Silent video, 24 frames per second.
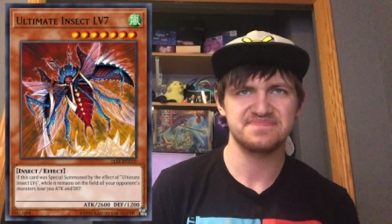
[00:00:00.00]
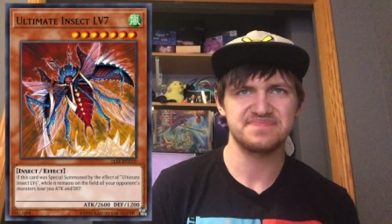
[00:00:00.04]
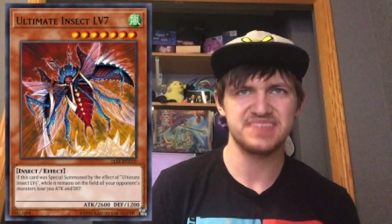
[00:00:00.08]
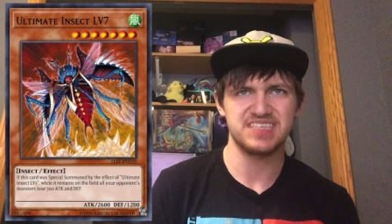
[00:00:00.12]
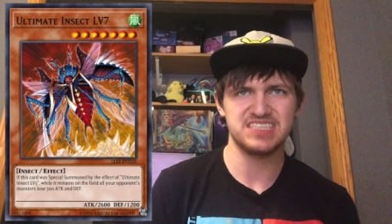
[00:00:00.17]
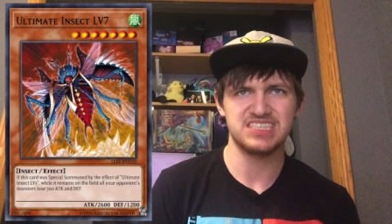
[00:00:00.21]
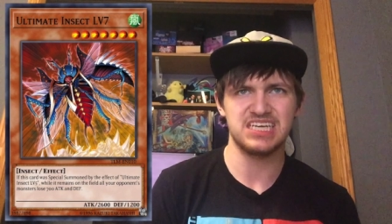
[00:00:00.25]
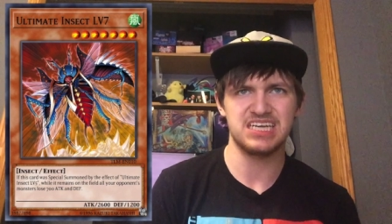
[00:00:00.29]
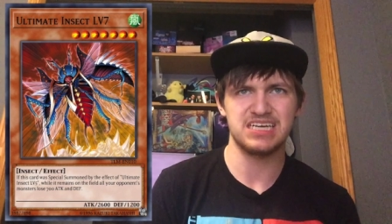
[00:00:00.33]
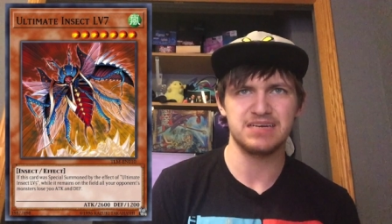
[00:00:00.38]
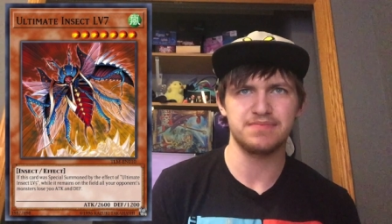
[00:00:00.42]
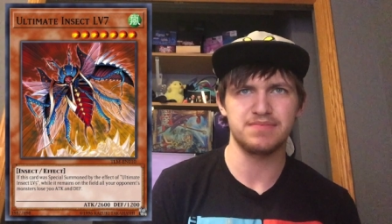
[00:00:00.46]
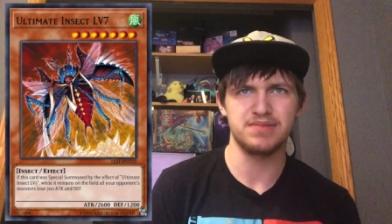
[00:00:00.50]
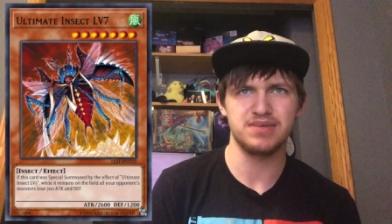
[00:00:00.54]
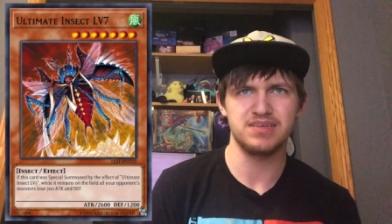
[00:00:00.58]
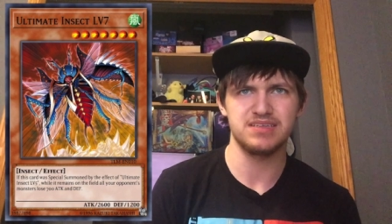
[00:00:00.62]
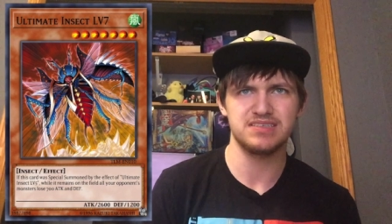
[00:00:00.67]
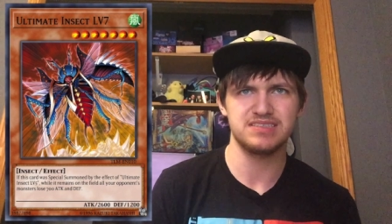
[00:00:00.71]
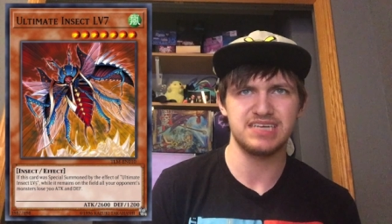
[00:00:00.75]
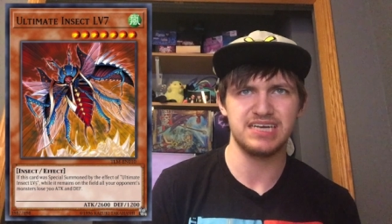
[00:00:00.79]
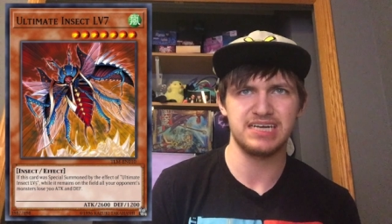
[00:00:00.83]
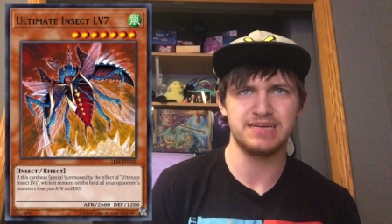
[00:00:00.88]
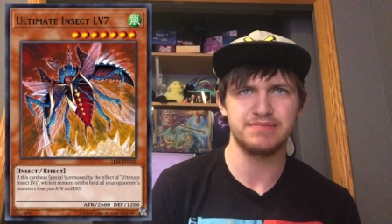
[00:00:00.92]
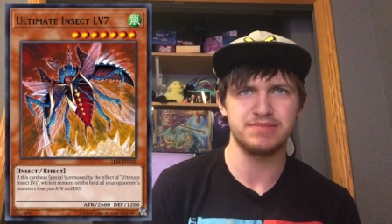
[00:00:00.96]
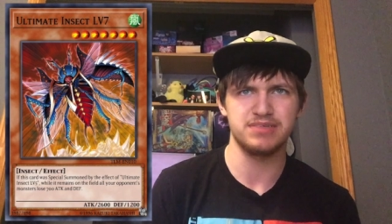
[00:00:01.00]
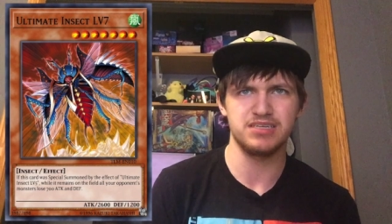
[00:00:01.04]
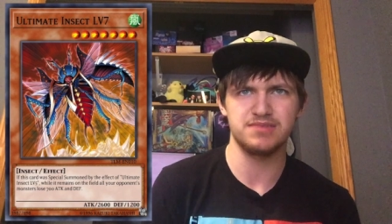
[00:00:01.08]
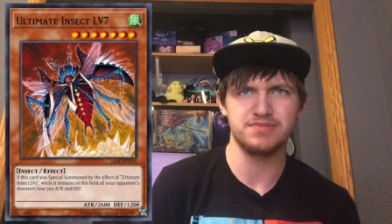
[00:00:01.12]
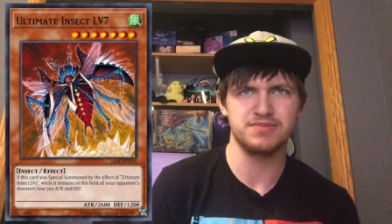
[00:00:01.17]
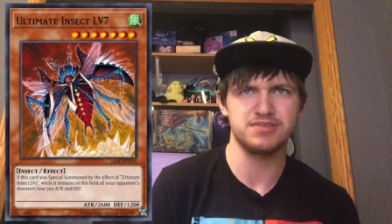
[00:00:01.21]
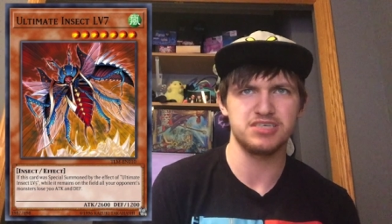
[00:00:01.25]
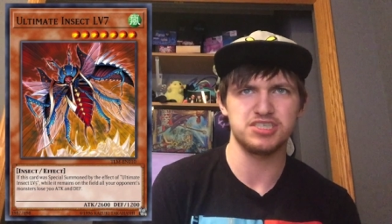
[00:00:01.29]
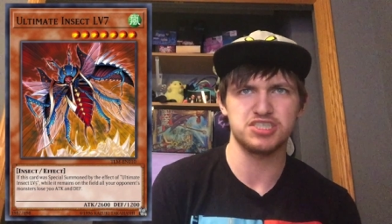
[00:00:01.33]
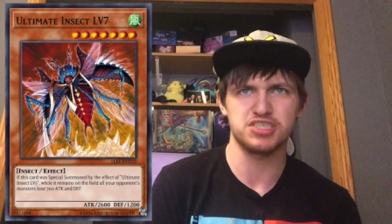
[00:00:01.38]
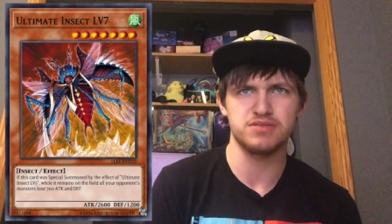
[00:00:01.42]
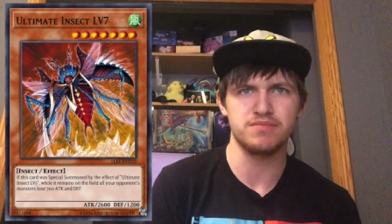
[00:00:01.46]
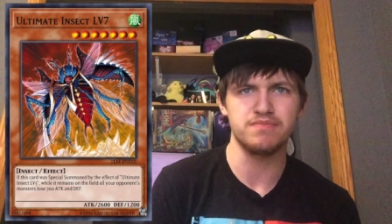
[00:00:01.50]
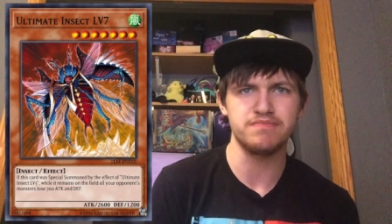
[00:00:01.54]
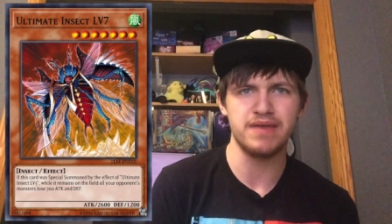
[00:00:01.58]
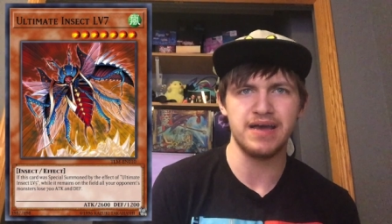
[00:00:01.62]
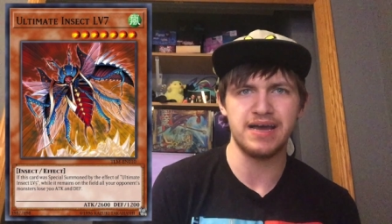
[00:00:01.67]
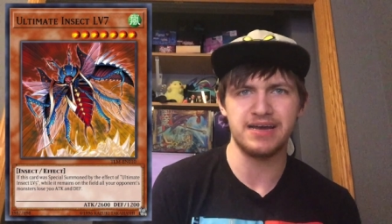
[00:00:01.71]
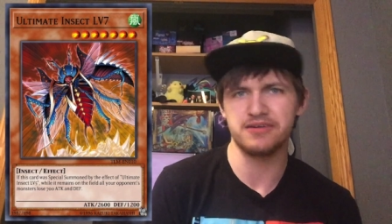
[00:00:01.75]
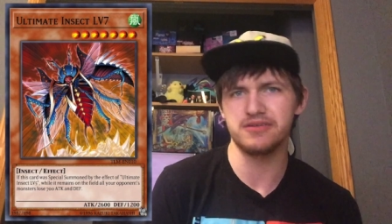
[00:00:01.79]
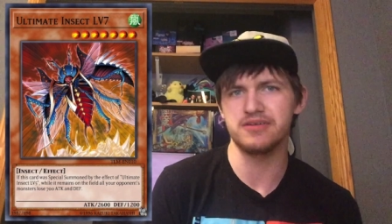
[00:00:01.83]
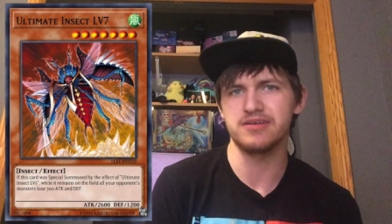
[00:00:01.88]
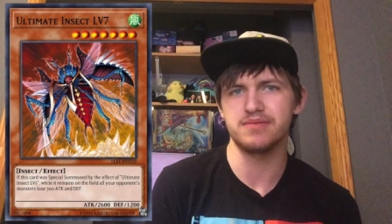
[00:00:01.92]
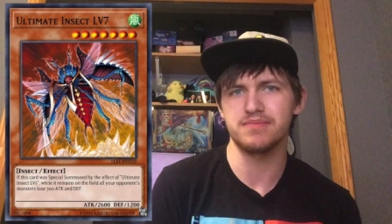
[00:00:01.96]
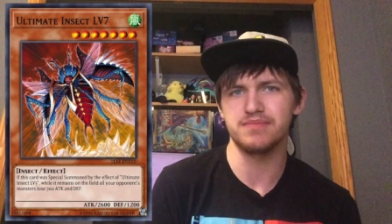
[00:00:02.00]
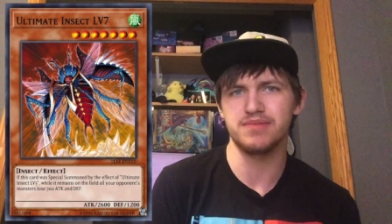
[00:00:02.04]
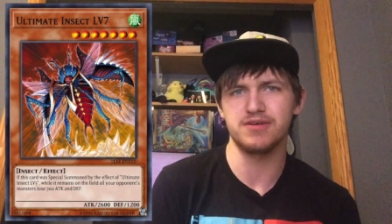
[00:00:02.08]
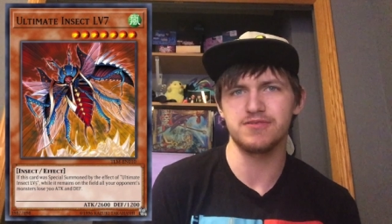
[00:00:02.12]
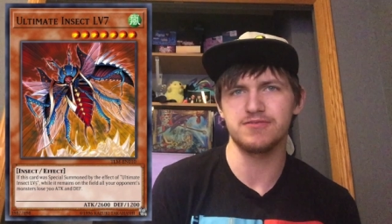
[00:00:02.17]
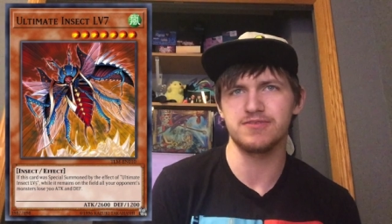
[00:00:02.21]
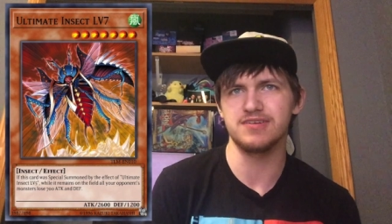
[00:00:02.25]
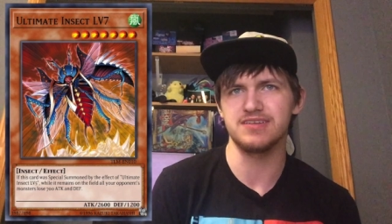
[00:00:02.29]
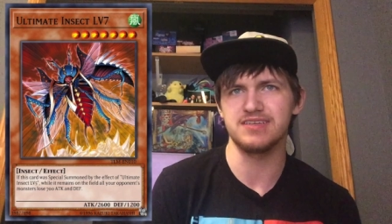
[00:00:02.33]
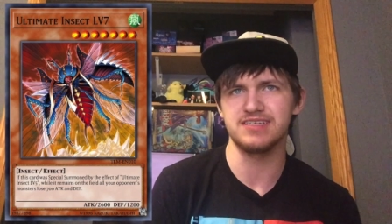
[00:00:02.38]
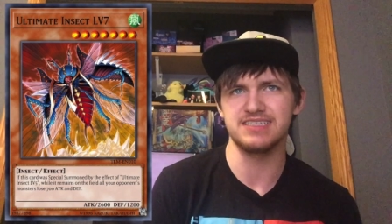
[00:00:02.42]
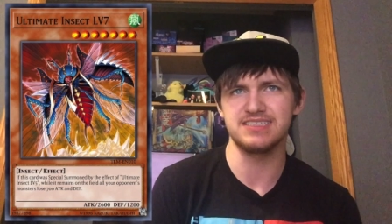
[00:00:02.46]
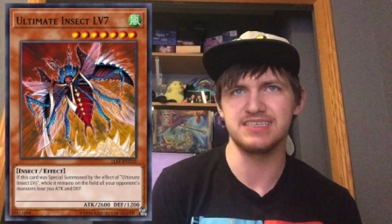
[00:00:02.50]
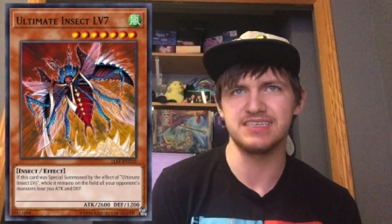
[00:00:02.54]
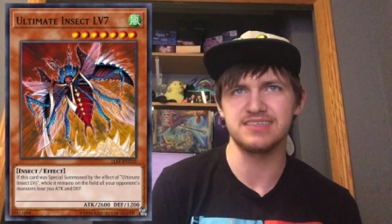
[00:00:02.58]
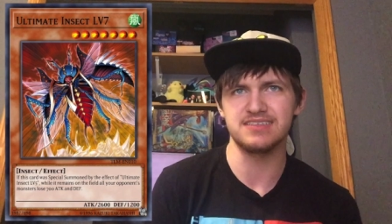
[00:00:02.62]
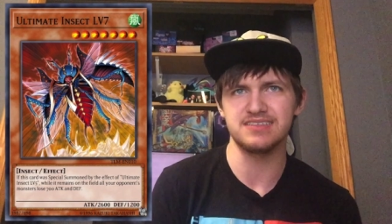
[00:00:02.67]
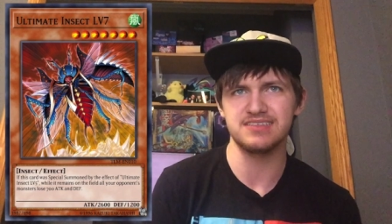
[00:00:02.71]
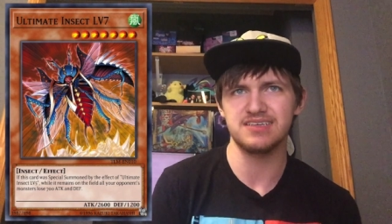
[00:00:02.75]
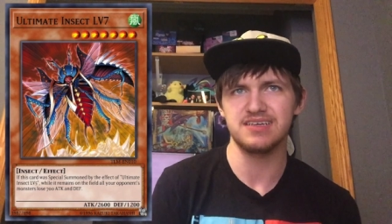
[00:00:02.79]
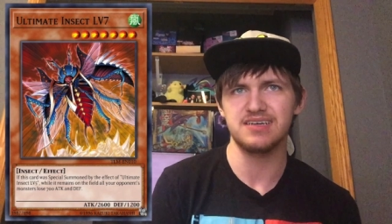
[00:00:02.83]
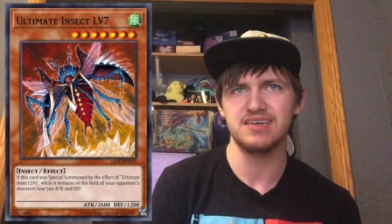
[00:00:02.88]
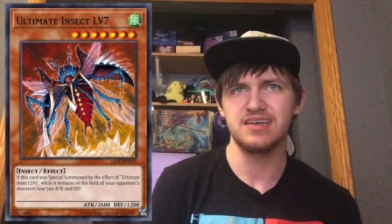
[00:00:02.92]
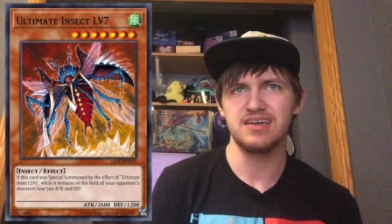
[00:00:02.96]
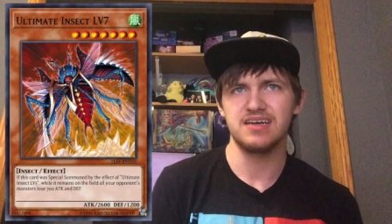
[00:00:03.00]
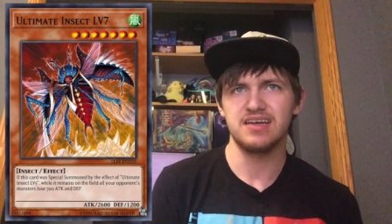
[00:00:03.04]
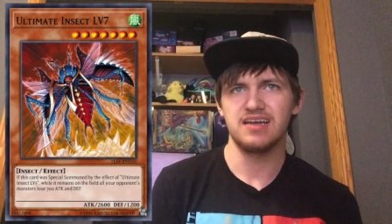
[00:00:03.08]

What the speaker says: attack manipulation mattered, but really it didn't.